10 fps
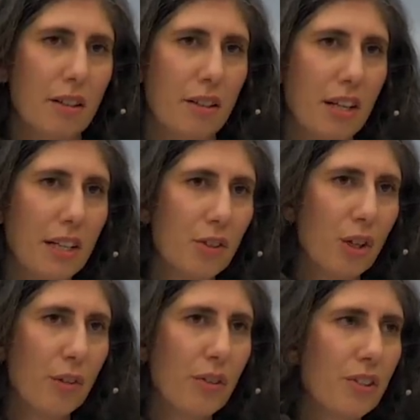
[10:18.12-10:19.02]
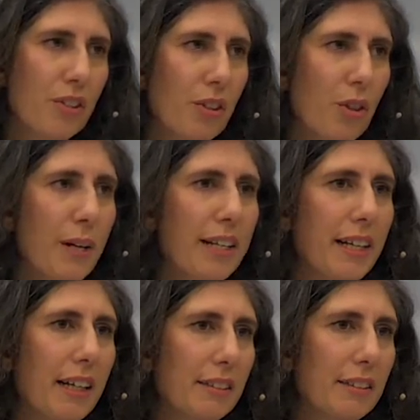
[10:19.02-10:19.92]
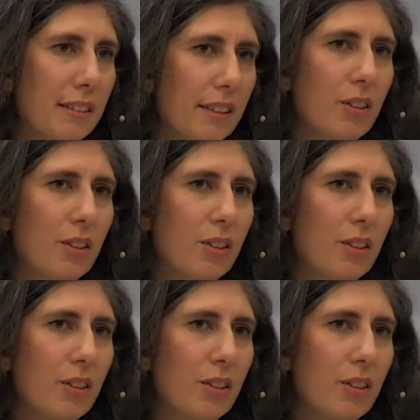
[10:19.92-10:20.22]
the legal service on the one hand,